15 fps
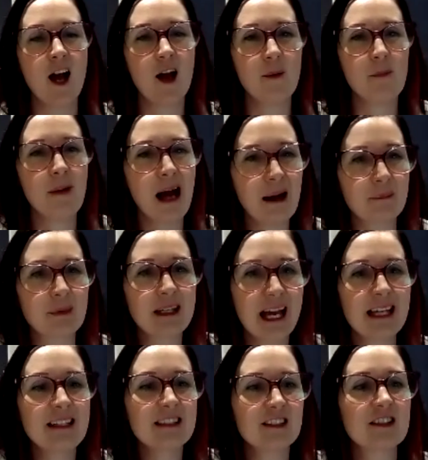I'm
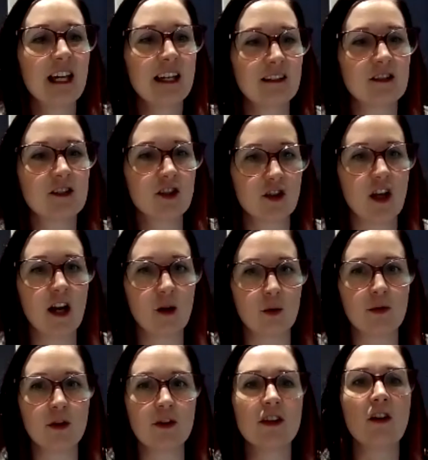getting a sense
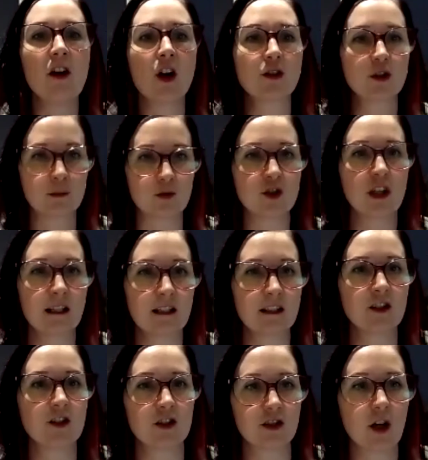though that there are some
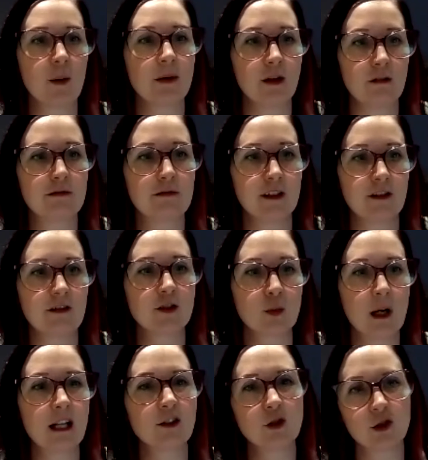challenges going on for you as well.